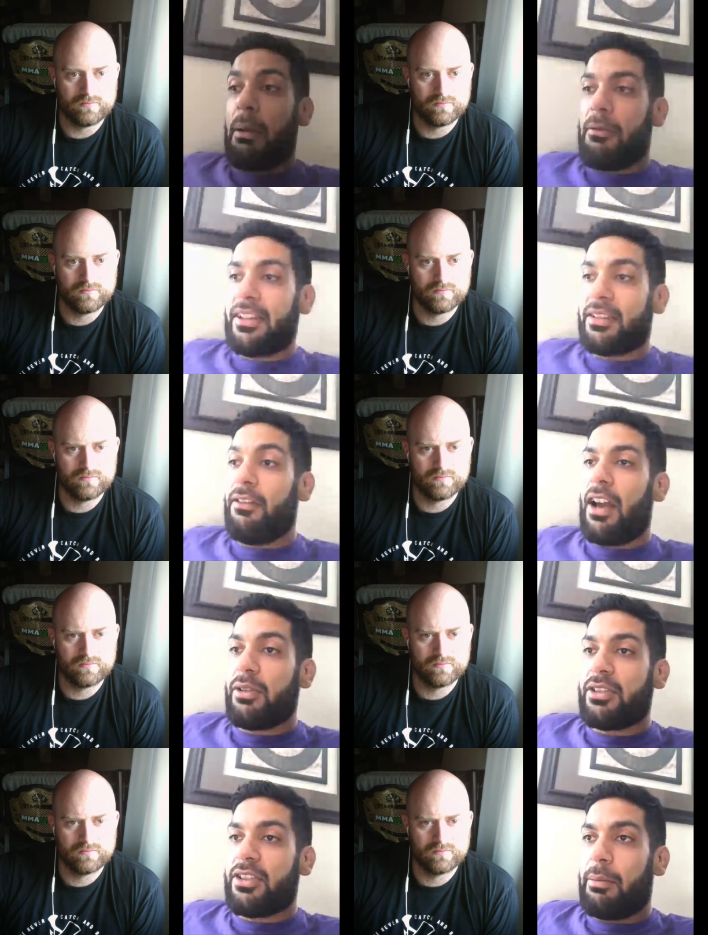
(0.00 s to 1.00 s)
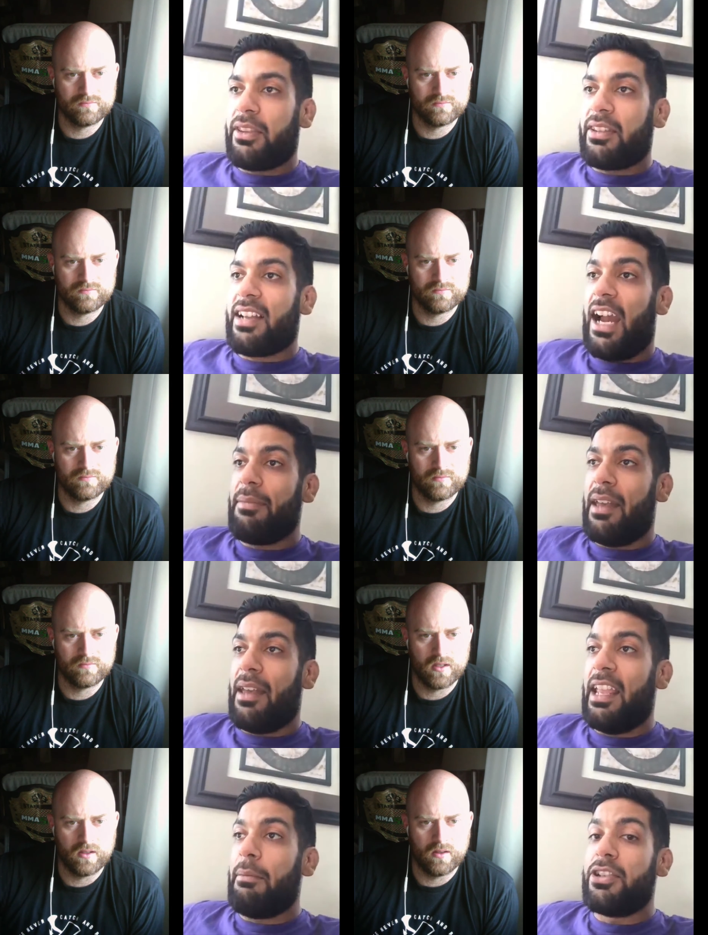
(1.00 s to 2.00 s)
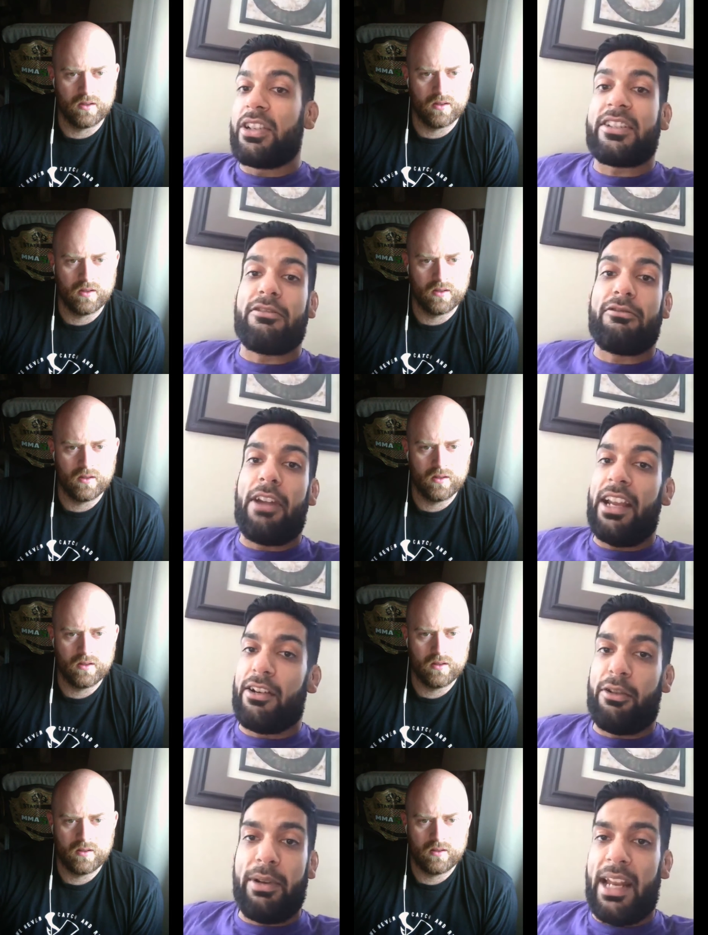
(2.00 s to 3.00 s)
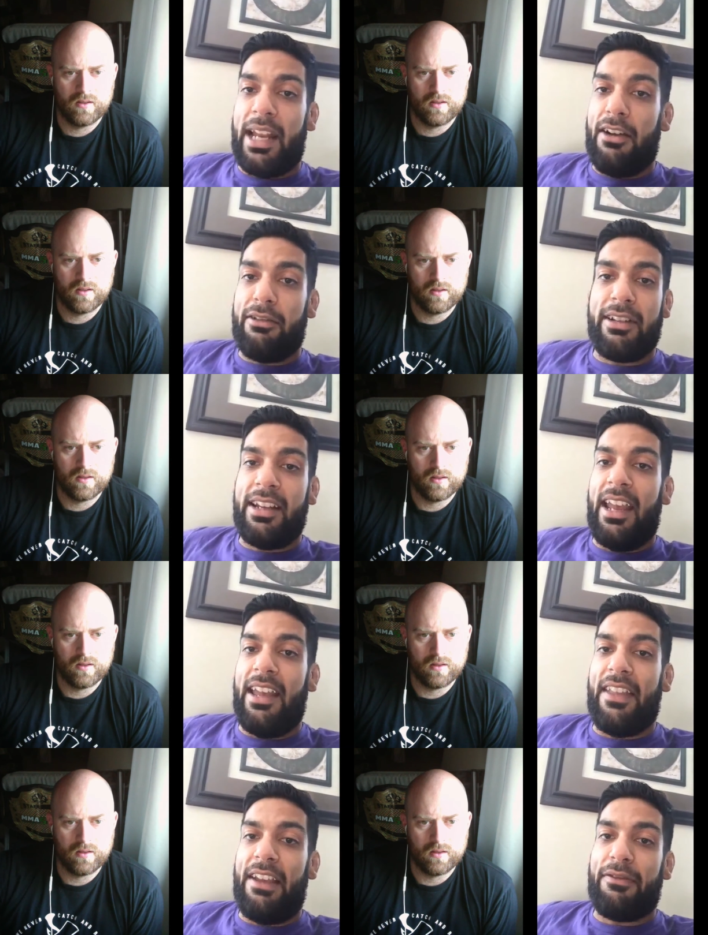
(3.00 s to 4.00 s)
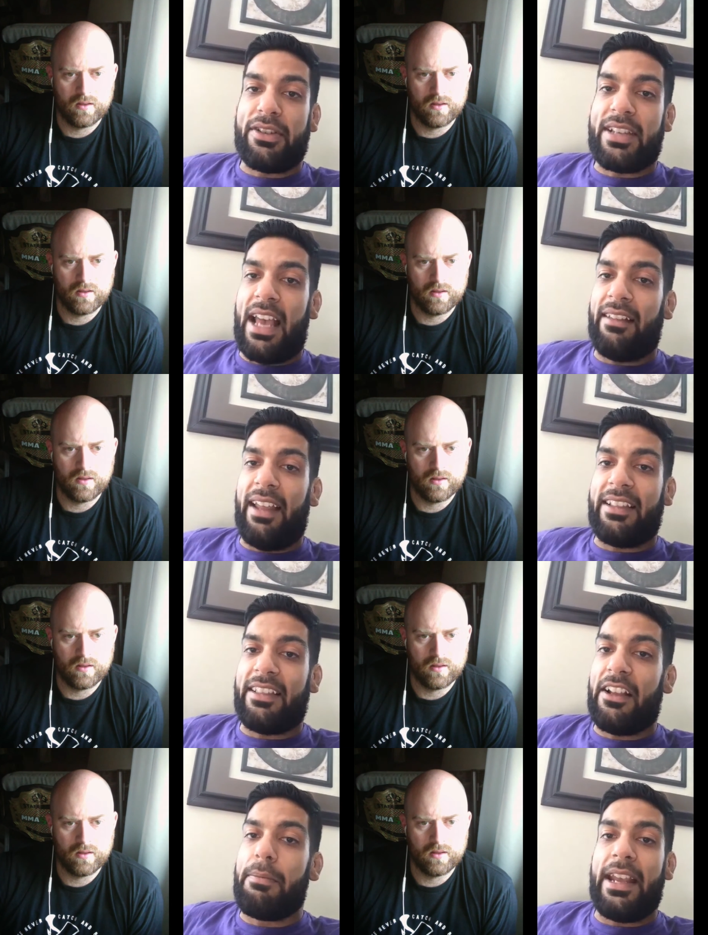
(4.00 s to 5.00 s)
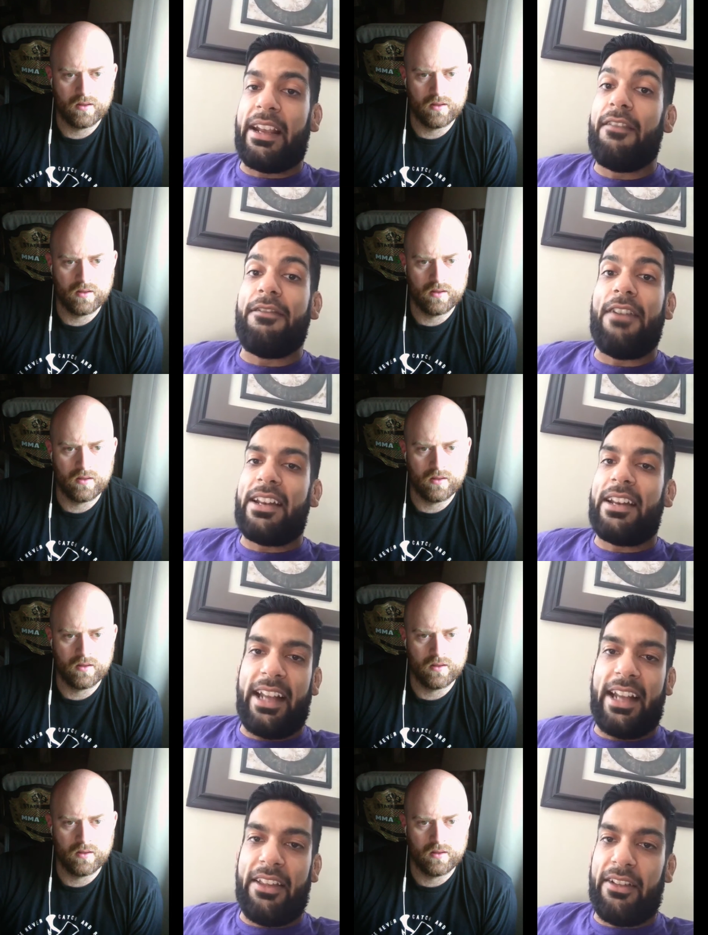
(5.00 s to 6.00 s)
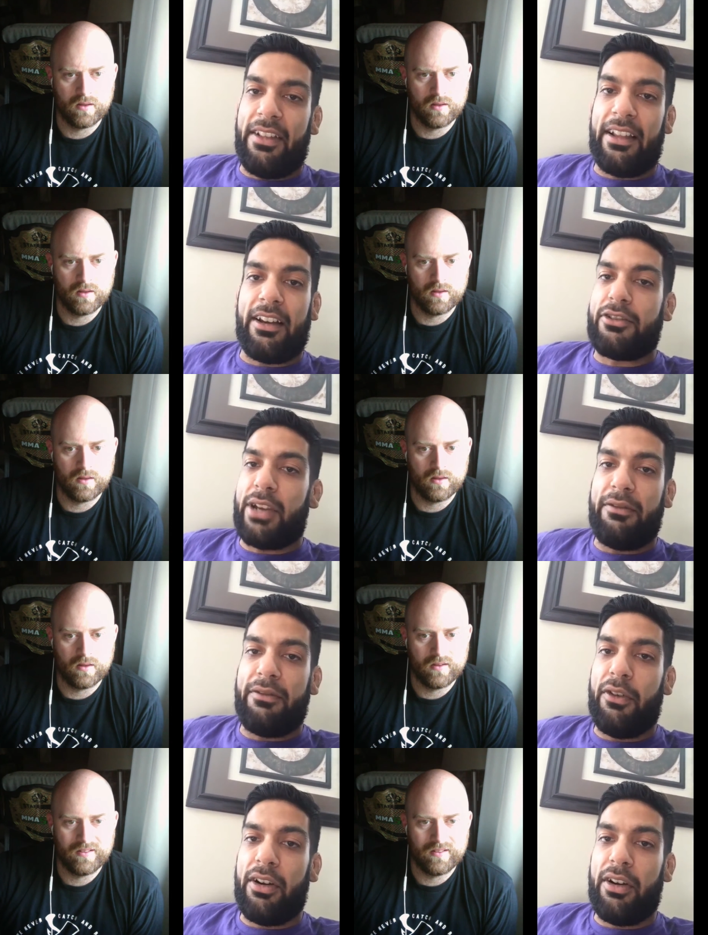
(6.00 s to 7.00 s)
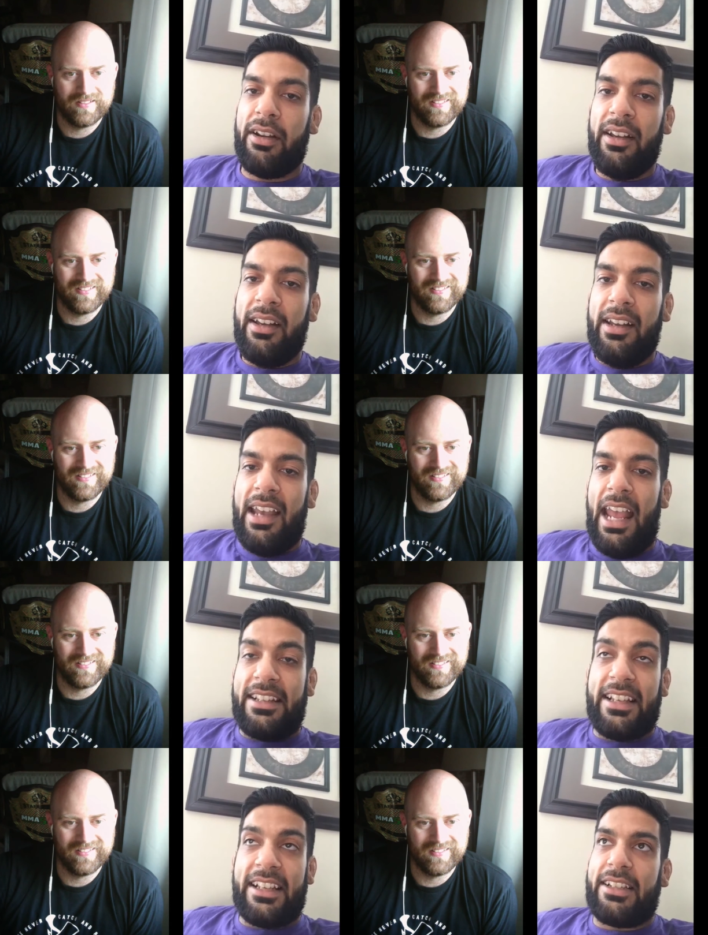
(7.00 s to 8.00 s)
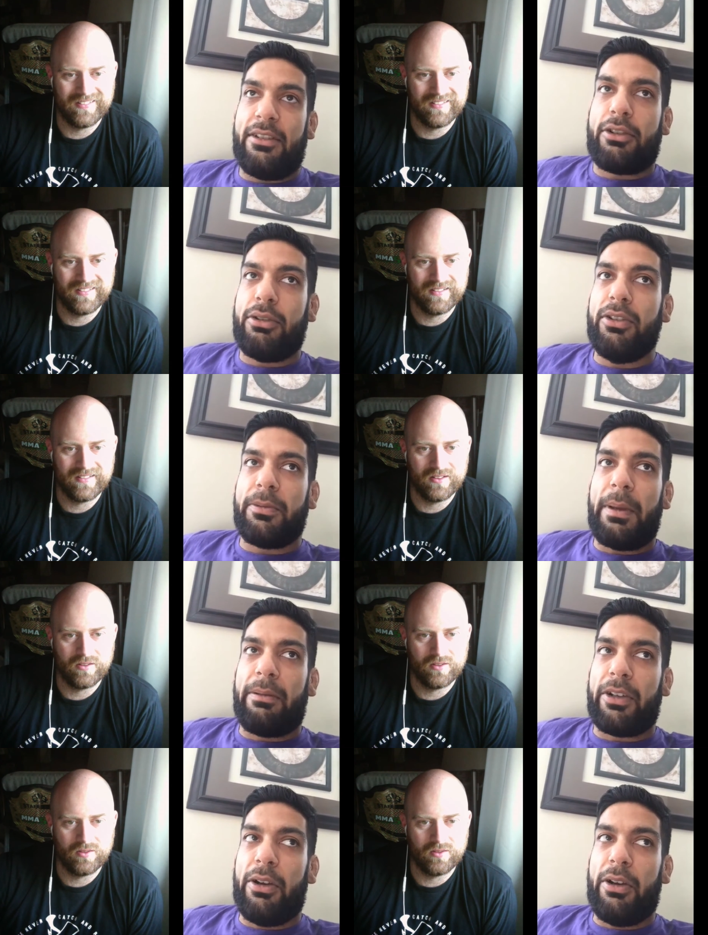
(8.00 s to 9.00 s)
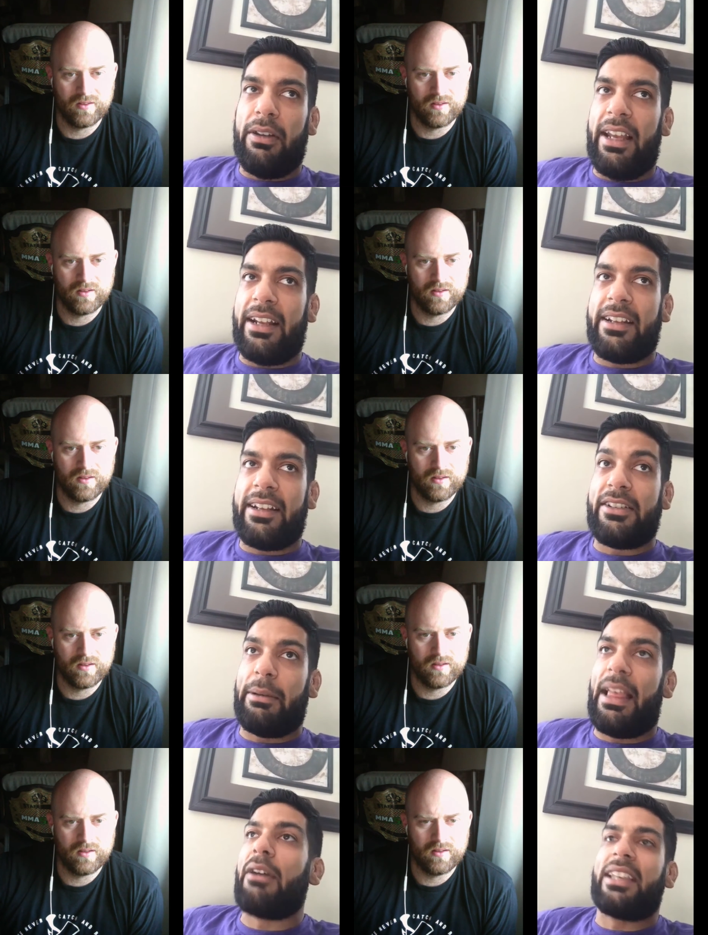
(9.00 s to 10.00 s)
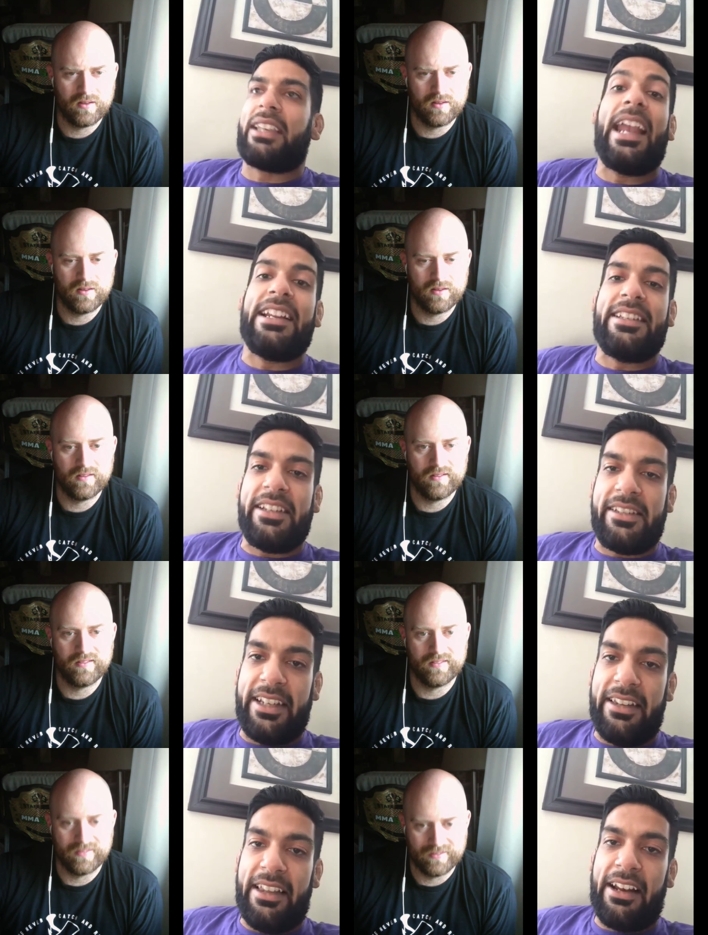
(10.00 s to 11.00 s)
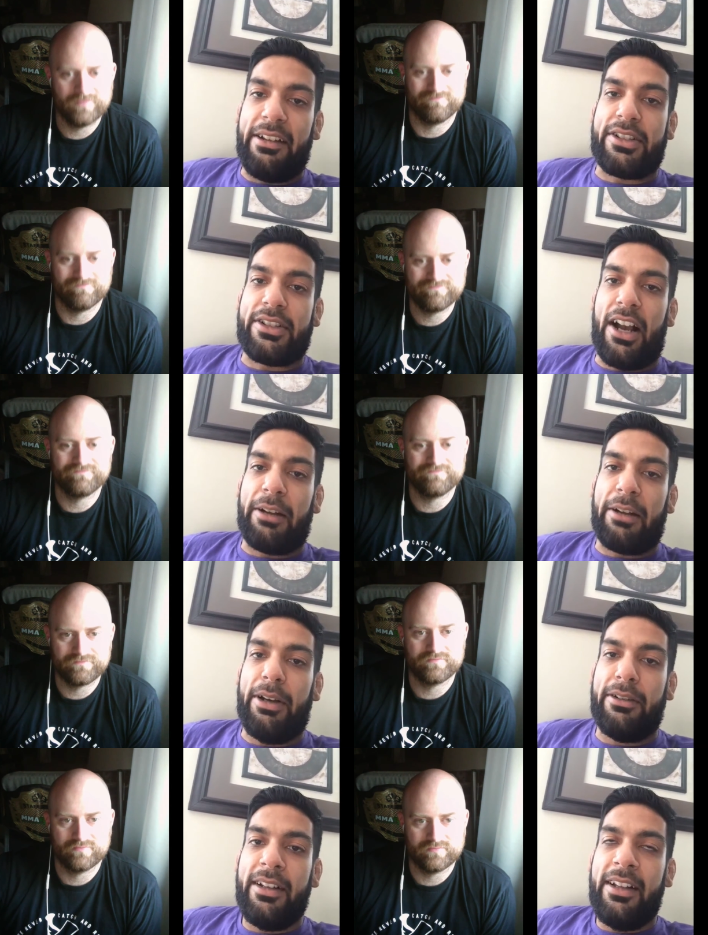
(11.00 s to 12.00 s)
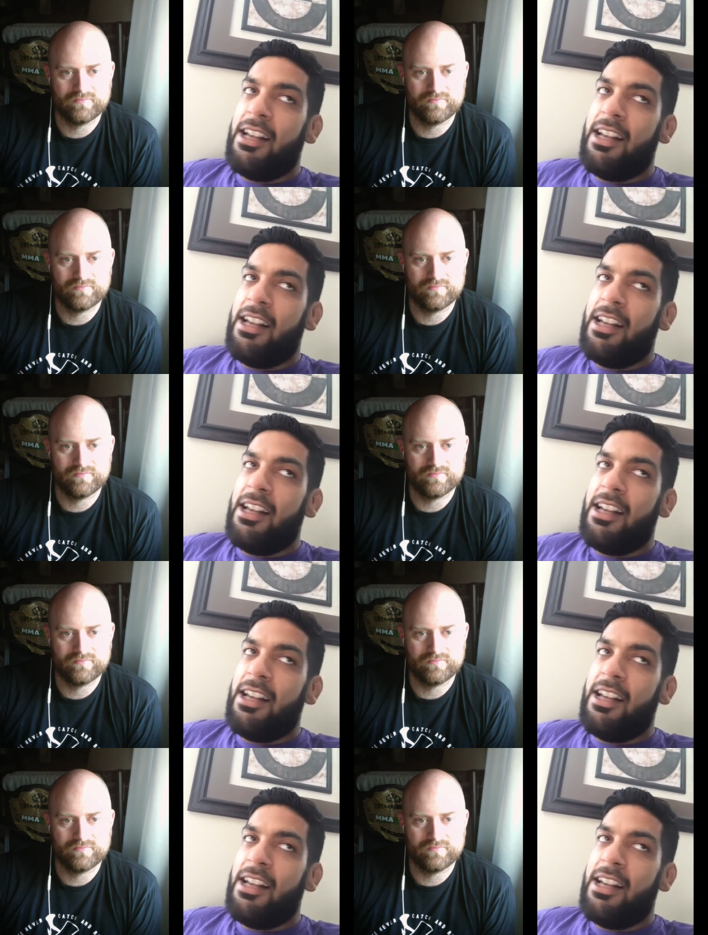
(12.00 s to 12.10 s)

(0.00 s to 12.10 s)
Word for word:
Speaker 1: think of like when my professor Lovato was talking about the time that him and Justin Rader went out and they first had like their big event together they got to train for. And it's just so cool to be able to go like he was telling me that was like ADCC that he was talking about.